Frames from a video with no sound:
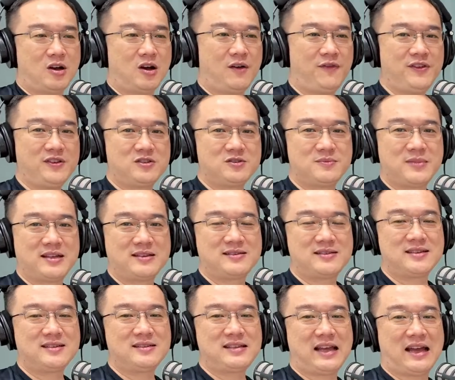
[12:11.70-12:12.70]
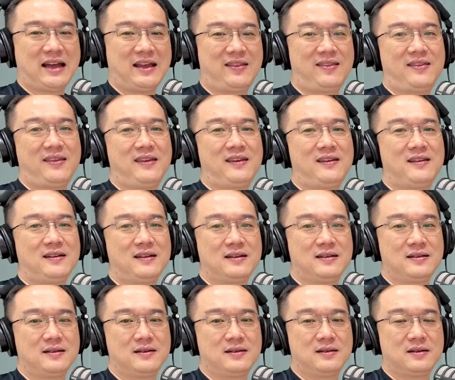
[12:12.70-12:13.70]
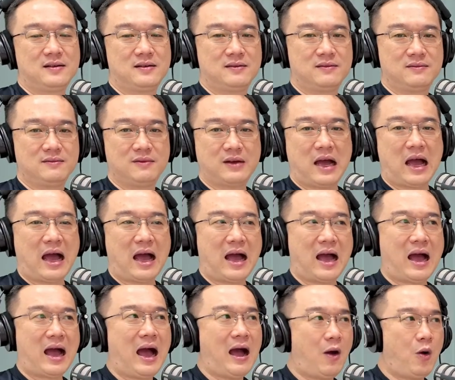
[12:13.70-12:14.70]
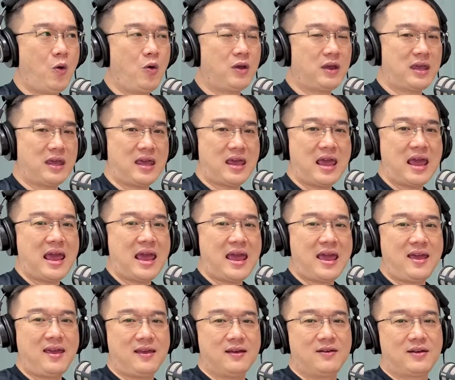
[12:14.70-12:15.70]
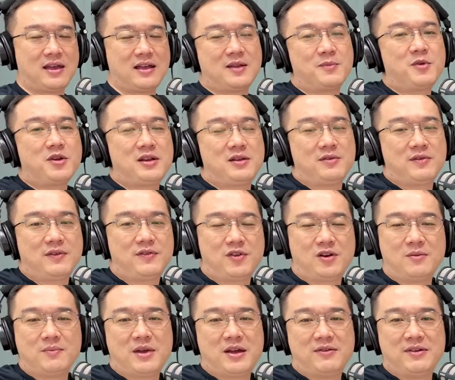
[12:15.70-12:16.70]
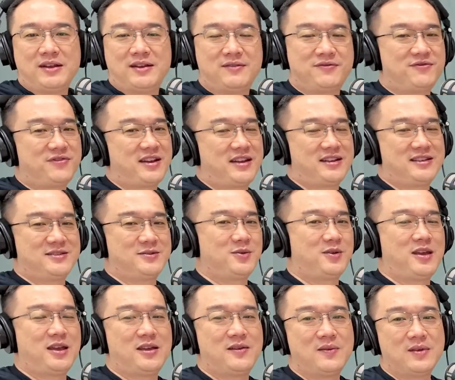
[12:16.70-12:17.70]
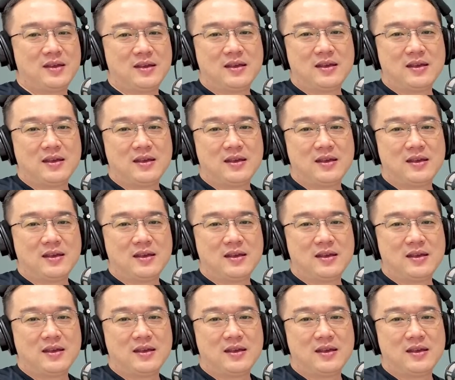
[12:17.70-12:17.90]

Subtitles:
office romances, I think, are okay. Okay, number one, if you're not married, fine, it's okay.